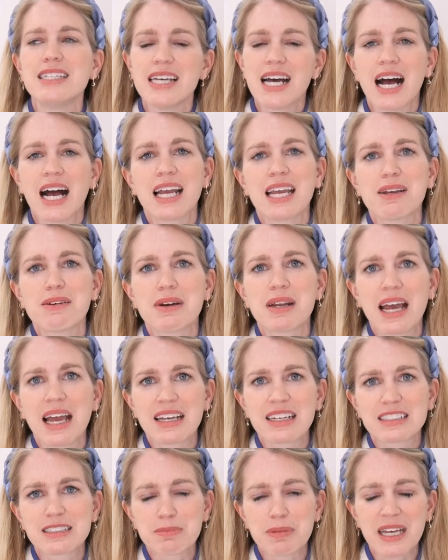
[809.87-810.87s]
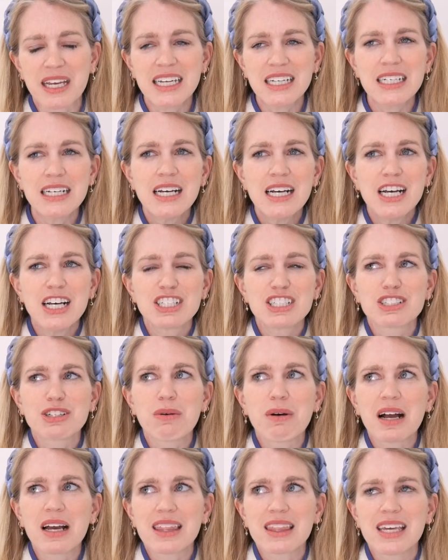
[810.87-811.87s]
dying when i explained
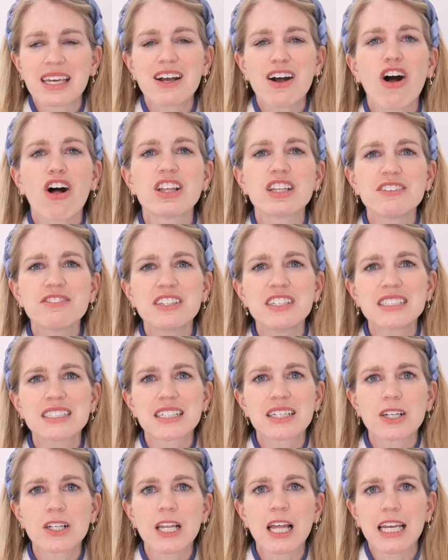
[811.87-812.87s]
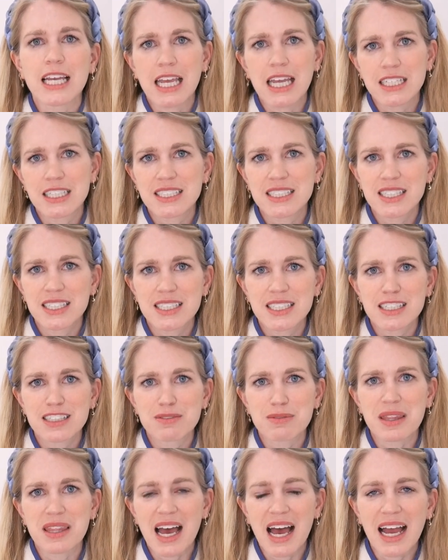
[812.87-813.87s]
so i think all of these little like
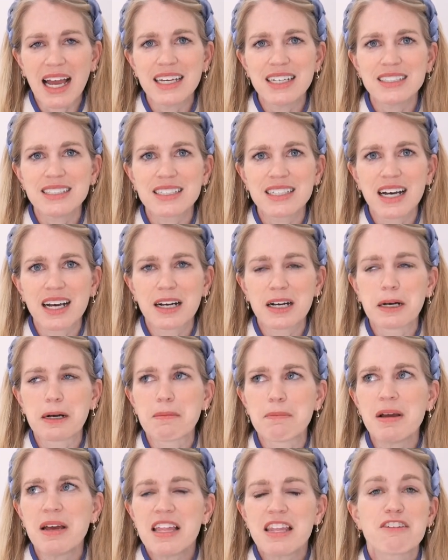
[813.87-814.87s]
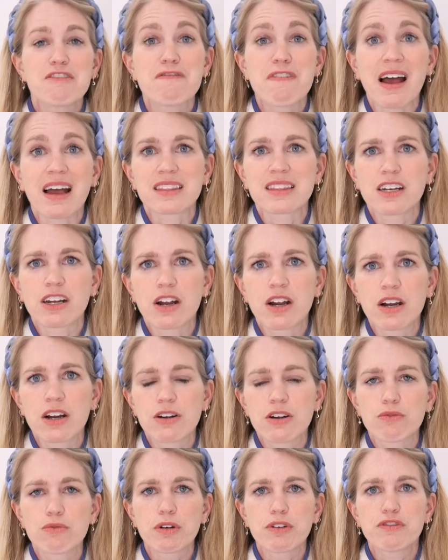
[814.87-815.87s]
instances with ice um, the fact that
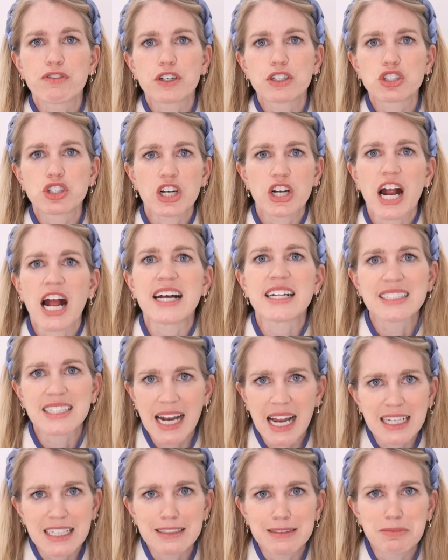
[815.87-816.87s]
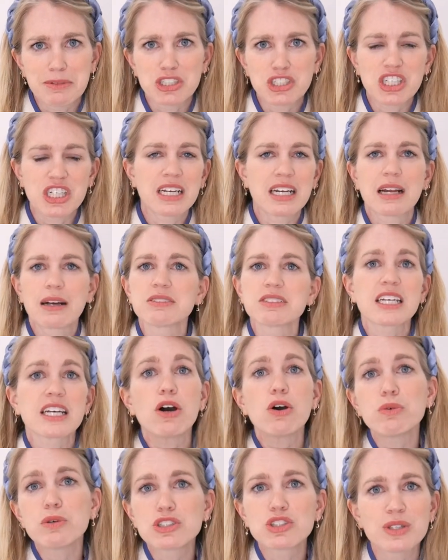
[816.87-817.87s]
our refrigerator has an ice machine and i was like
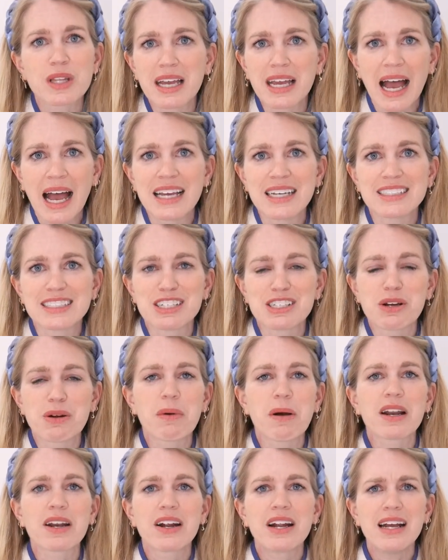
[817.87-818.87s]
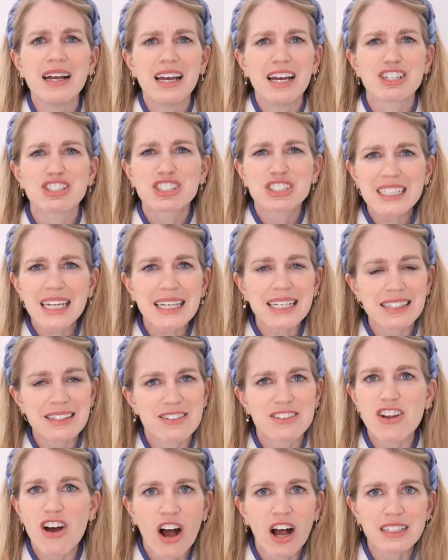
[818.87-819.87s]
oh would you like ice in your water it's just like
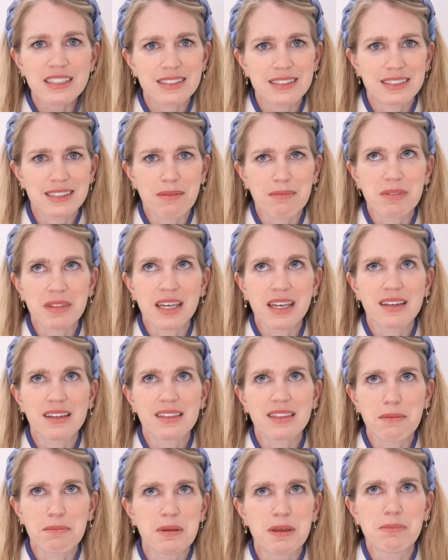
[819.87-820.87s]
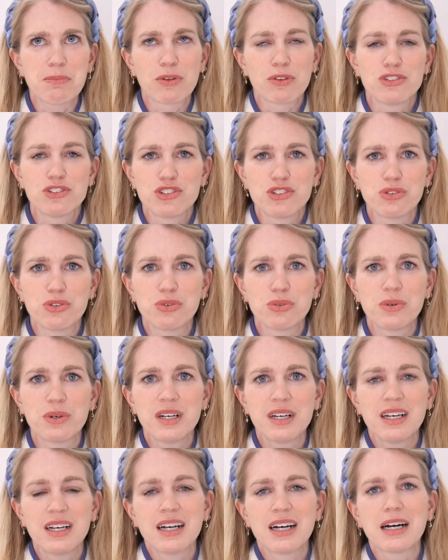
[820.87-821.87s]
not something that people do
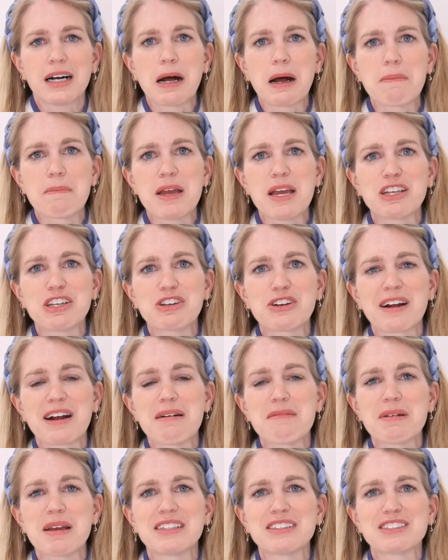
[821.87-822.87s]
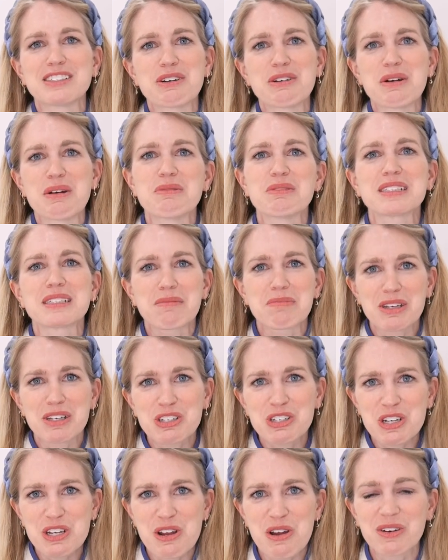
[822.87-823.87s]
um, in Europe. And so it was something
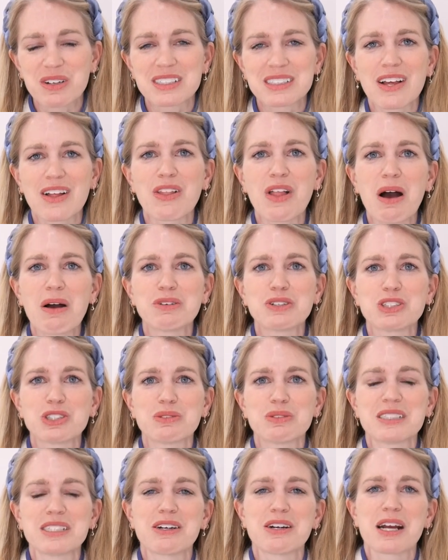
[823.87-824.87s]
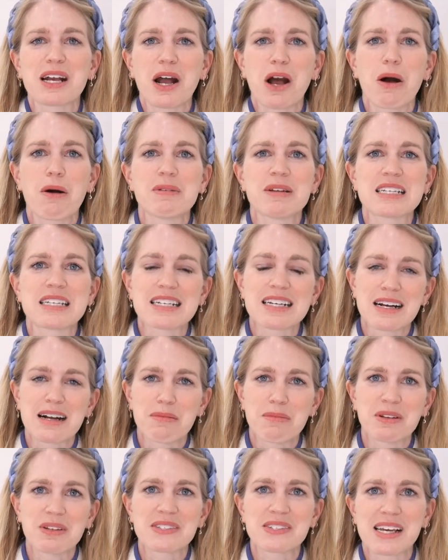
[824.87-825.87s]
she noticed a lot when she was here and commented a
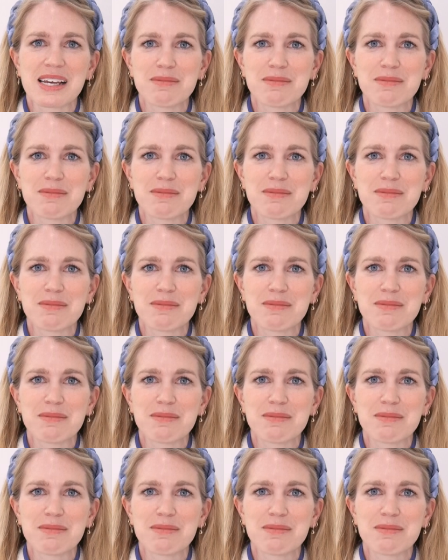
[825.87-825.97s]
couple of